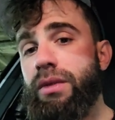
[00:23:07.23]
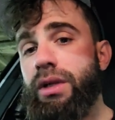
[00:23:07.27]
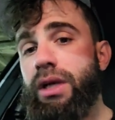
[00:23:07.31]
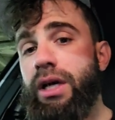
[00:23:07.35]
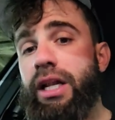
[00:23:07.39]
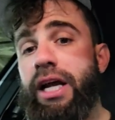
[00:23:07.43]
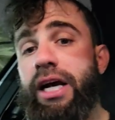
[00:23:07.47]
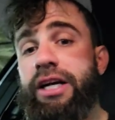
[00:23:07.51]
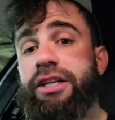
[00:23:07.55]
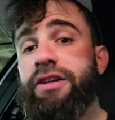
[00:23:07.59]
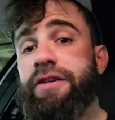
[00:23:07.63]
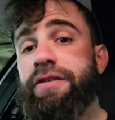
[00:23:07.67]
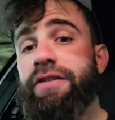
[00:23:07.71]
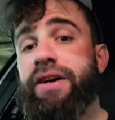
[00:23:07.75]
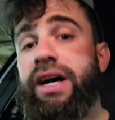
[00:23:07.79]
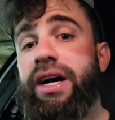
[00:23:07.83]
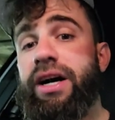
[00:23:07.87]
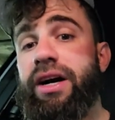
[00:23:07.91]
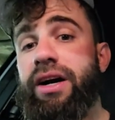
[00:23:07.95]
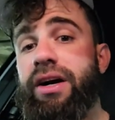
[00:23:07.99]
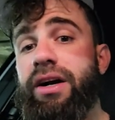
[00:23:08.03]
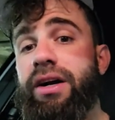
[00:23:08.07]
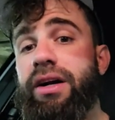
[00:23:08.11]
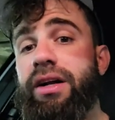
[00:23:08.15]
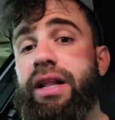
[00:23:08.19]

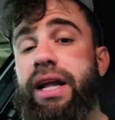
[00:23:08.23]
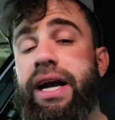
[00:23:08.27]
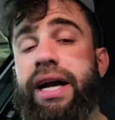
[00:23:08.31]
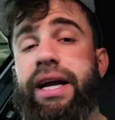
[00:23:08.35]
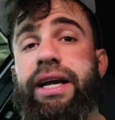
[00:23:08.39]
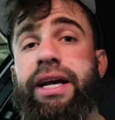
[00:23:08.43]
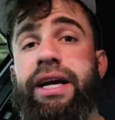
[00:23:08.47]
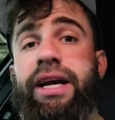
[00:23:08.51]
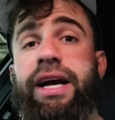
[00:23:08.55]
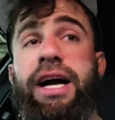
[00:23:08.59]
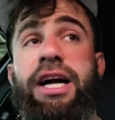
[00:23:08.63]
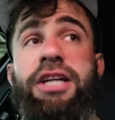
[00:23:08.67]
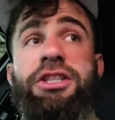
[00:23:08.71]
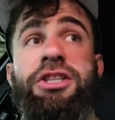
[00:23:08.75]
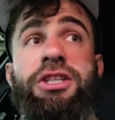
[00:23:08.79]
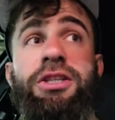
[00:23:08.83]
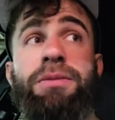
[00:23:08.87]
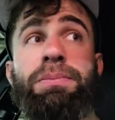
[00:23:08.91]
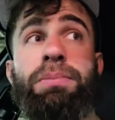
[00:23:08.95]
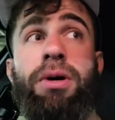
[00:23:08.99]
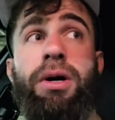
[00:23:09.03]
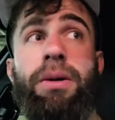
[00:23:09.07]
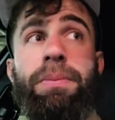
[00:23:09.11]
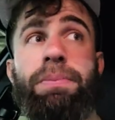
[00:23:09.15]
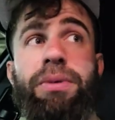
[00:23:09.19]
Electivire, like, it has its
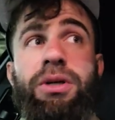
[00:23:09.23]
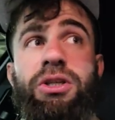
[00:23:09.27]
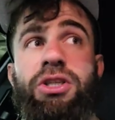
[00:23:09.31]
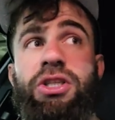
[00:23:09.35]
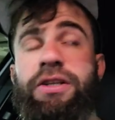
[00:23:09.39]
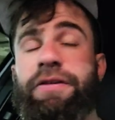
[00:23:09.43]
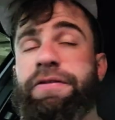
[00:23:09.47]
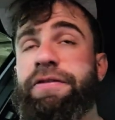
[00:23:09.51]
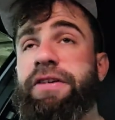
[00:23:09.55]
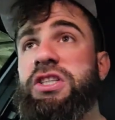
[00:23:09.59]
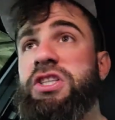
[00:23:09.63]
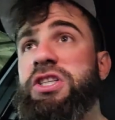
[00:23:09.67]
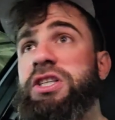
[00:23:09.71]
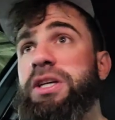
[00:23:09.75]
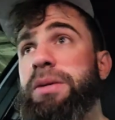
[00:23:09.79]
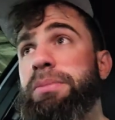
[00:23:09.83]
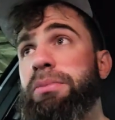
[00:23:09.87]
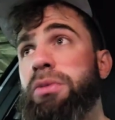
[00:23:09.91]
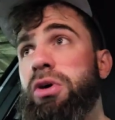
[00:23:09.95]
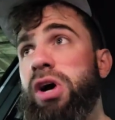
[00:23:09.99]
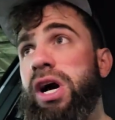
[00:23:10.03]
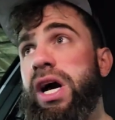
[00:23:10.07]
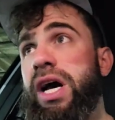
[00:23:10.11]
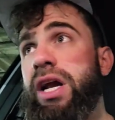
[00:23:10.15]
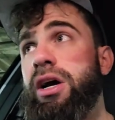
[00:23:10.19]
purpose. If I see
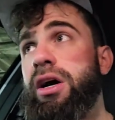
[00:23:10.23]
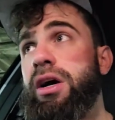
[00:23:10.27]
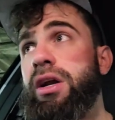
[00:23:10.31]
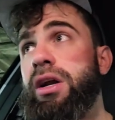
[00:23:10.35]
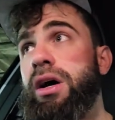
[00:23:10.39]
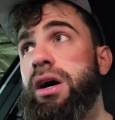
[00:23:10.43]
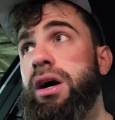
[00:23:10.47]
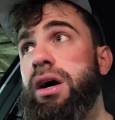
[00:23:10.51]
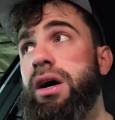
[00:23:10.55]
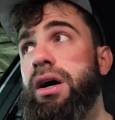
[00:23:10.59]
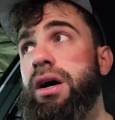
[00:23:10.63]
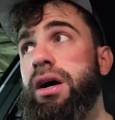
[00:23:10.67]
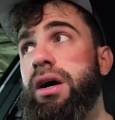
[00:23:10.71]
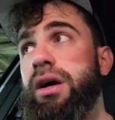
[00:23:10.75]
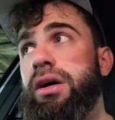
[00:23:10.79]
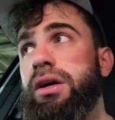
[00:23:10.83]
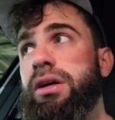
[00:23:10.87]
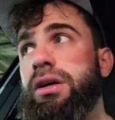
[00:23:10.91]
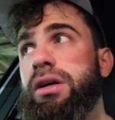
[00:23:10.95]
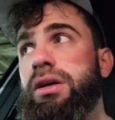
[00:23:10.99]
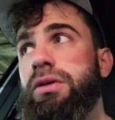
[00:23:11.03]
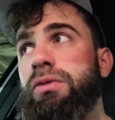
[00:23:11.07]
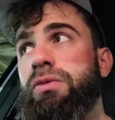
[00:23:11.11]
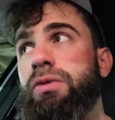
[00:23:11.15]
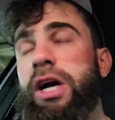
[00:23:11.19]
Miraidon or
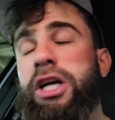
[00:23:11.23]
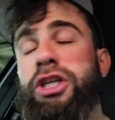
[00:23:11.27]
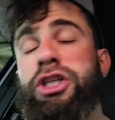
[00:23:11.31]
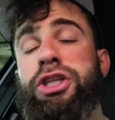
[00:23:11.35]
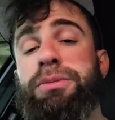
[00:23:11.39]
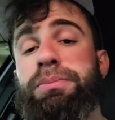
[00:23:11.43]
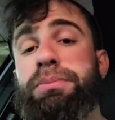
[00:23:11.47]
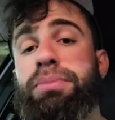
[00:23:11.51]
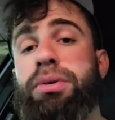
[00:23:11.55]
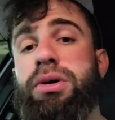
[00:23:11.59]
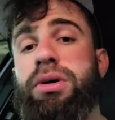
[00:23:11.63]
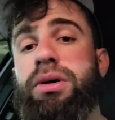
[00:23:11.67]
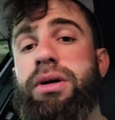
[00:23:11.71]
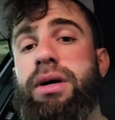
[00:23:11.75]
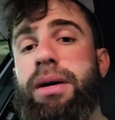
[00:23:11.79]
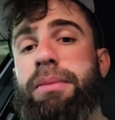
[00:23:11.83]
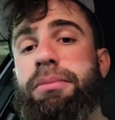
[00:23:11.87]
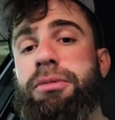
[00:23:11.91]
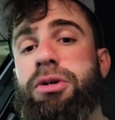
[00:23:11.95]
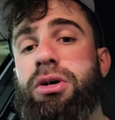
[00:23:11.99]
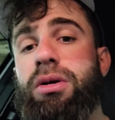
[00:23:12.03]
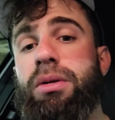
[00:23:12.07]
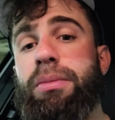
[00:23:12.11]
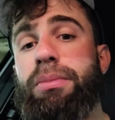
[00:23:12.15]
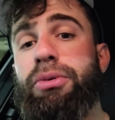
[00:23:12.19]
Raging Bull, I'm
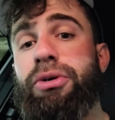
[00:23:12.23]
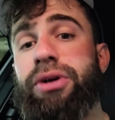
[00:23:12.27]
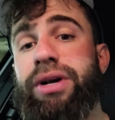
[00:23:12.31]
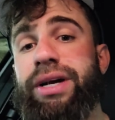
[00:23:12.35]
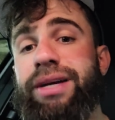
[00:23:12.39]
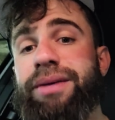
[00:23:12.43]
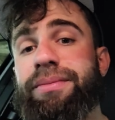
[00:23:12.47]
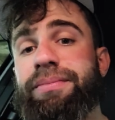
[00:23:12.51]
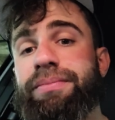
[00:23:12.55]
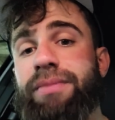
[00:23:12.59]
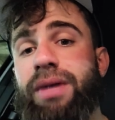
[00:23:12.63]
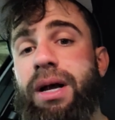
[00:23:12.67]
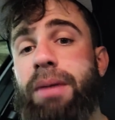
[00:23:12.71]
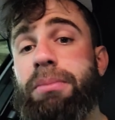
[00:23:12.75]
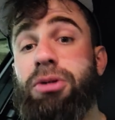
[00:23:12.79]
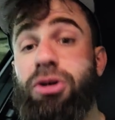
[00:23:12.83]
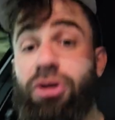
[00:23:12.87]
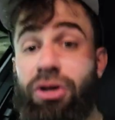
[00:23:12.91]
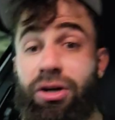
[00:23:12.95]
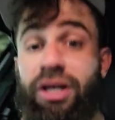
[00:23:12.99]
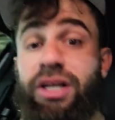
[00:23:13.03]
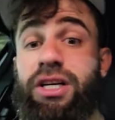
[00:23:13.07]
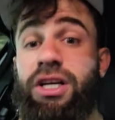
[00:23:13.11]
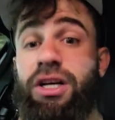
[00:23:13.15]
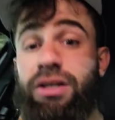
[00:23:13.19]
going to bring it. I'm
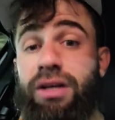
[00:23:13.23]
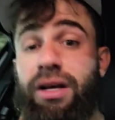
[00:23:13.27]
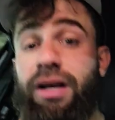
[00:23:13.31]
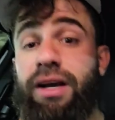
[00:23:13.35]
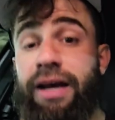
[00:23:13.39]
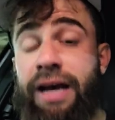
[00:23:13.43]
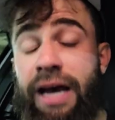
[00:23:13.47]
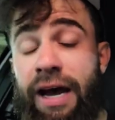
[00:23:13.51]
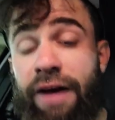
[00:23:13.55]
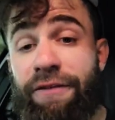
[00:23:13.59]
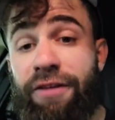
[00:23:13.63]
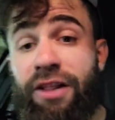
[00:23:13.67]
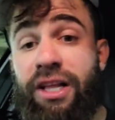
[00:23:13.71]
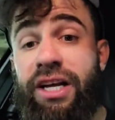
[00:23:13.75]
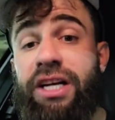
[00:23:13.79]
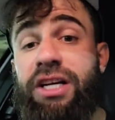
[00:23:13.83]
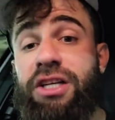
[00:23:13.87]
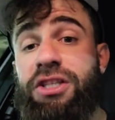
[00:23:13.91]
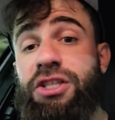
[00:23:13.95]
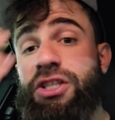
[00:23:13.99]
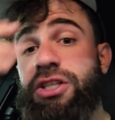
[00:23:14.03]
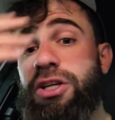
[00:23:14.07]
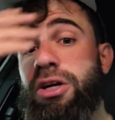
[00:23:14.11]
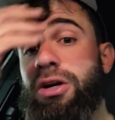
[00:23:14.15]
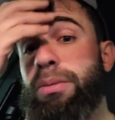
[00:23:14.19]
going to heavily
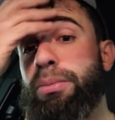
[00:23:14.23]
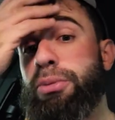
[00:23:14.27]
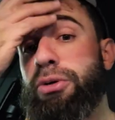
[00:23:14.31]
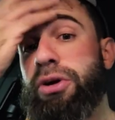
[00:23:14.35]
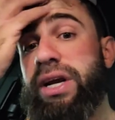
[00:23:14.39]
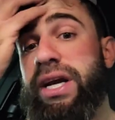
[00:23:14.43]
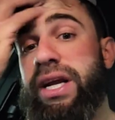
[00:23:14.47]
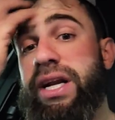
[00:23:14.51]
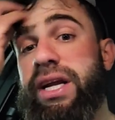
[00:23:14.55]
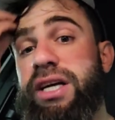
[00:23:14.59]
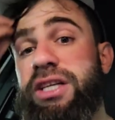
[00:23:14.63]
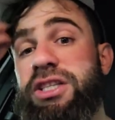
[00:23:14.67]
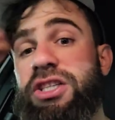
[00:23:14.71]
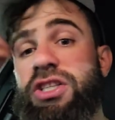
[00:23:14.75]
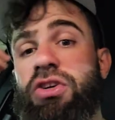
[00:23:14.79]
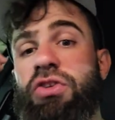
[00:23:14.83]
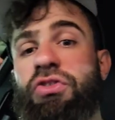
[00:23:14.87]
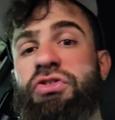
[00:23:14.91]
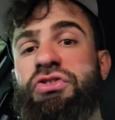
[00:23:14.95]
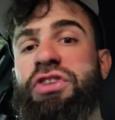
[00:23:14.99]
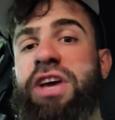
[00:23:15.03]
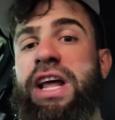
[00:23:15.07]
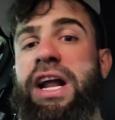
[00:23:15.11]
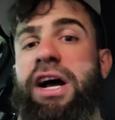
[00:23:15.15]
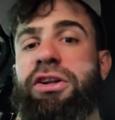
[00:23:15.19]
consider bringing it. So,
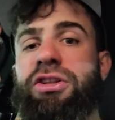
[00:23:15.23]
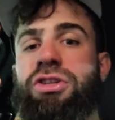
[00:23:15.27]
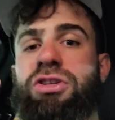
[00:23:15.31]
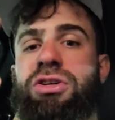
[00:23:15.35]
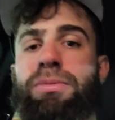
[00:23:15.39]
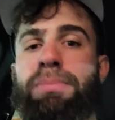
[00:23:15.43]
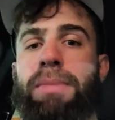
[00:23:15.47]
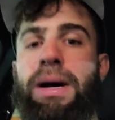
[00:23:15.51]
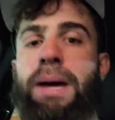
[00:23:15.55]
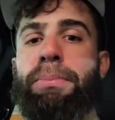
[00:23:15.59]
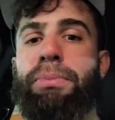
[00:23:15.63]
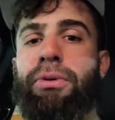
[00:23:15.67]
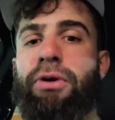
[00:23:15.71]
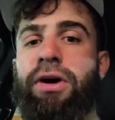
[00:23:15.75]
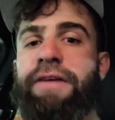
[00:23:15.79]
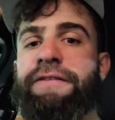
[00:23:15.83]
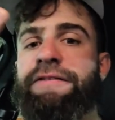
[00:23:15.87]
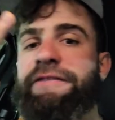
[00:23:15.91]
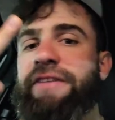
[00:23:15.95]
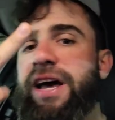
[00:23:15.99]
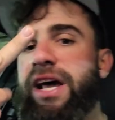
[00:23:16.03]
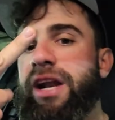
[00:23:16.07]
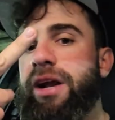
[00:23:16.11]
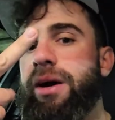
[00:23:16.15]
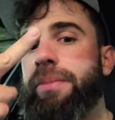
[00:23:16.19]
shout out to my boy
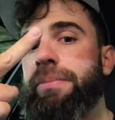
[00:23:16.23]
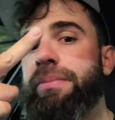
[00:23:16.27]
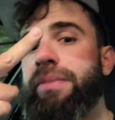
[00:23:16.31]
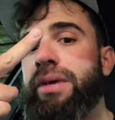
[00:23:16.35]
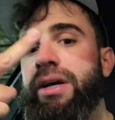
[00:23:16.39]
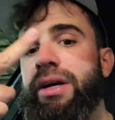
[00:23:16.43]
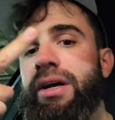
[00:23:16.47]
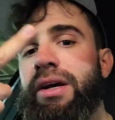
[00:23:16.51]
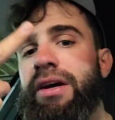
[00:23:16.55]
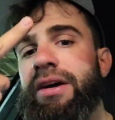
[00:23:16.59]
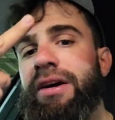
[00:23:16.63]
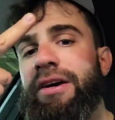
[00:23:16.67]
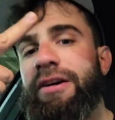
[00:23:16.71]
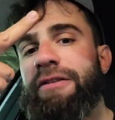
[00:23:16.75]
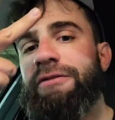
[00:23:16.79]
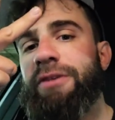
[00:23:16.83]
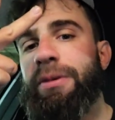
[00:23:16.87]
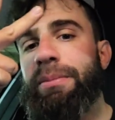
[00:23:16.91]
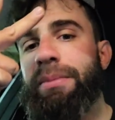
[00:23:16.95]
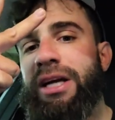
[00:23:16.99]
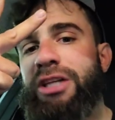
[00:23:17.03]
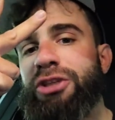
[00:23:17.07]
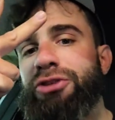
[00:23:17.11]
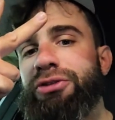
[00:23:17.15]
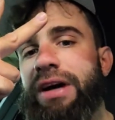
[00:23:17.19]
Venom
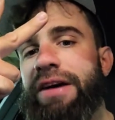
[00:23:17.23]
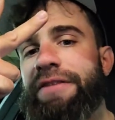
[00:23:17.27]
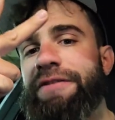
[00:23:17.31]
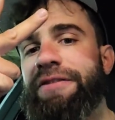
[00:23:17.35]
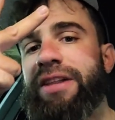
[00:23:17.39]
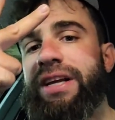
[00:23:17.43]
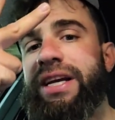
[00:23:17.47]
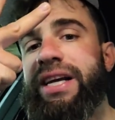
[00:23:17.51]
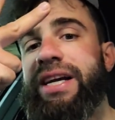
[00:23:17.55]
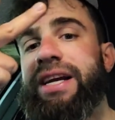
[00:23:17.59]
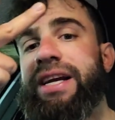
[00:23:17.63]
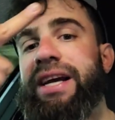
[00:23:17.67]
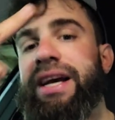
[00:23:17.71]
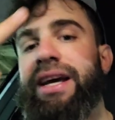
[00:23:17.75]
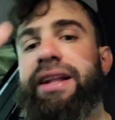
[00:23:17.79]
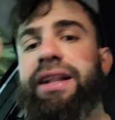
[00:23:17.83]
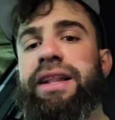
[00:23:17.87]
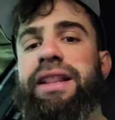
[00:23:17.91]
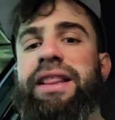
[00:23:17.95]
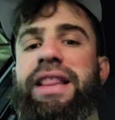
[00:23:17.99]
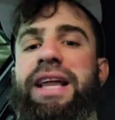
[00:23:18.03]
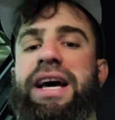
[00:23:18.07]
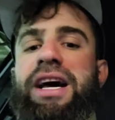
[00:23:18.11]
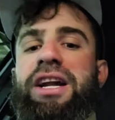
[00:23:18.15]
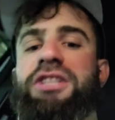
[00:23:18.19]
from my draft league,
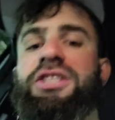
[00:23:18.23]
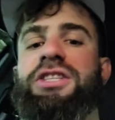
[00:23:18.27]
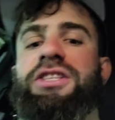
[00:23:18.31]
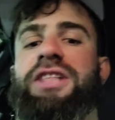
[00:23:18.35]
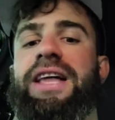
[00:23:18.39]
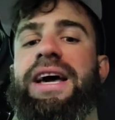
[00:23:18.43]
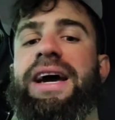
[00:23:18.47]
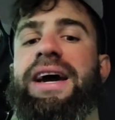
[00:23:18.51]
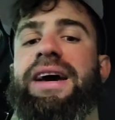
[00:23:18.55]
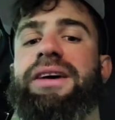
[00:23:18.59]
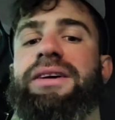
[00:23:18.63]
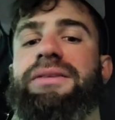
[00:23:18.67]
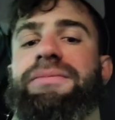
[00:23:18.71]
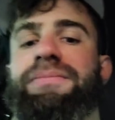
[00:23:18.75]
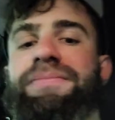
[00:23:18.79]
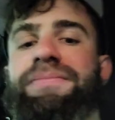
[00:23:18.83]
and that is that.